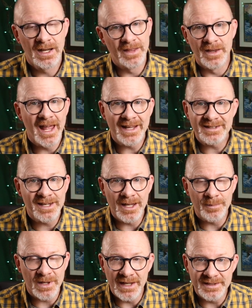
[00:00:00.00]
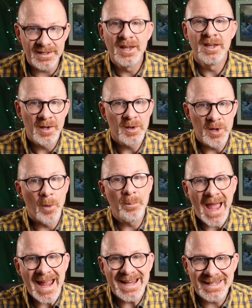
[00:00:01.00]
And the next tip is, you know,
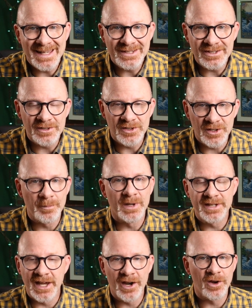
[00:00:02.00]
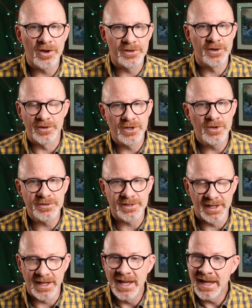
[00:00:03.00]
pay attention to the material you're
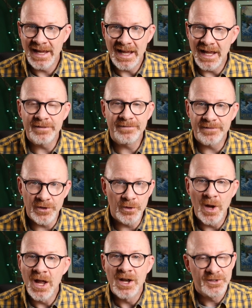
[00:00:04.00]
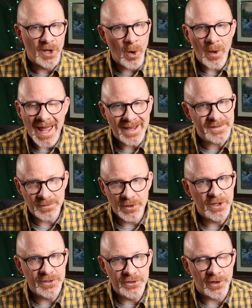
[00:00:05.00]
using. If you don't have
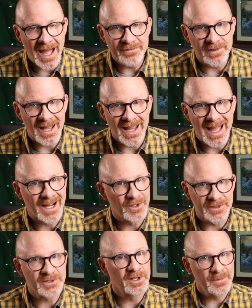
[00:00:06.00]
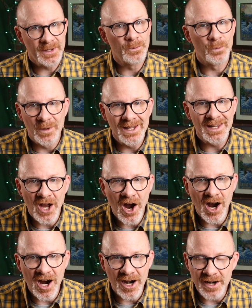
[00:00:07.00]
good dry fly hackle, it's going to be really
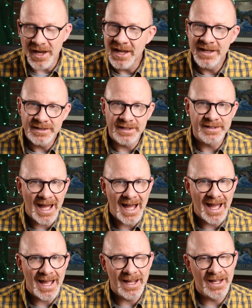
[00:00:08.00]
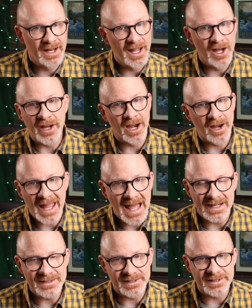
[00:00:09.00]
hard to tie an elk hair
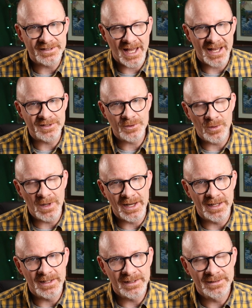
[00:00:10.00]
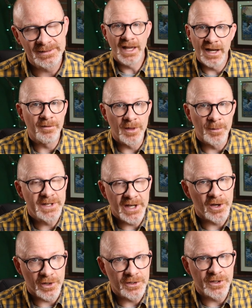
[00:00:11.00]
caddis in a size 20. And of the
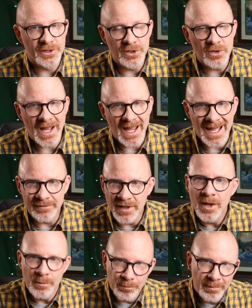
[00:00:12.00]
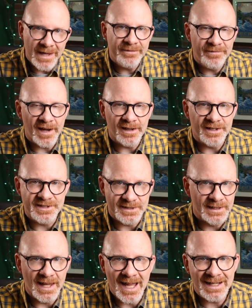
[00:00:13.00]
material you do have, be fairly
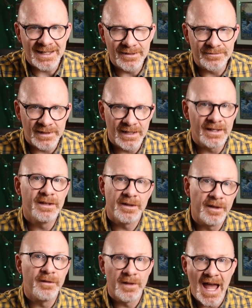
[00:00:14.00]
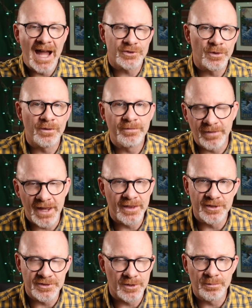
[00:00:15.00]
selective in the actual
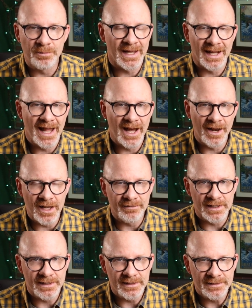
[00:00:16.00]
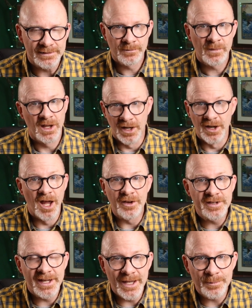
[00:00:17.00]
feathers you're picking out of it.
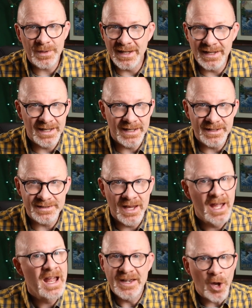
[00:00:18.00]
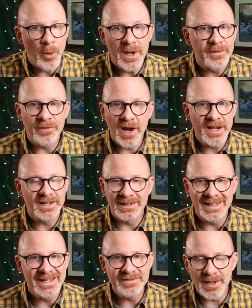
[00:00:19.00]
Another tip is don't be afraid to
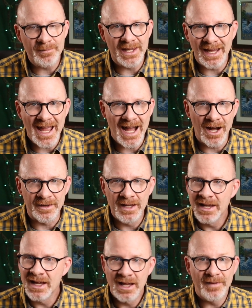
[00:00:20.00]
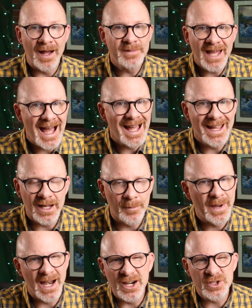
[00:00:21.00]
leave something out. If I'm tying a
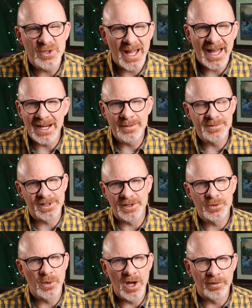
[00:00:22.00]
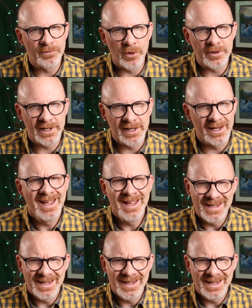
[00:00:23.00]
Parachute Adams in a 12 or 14,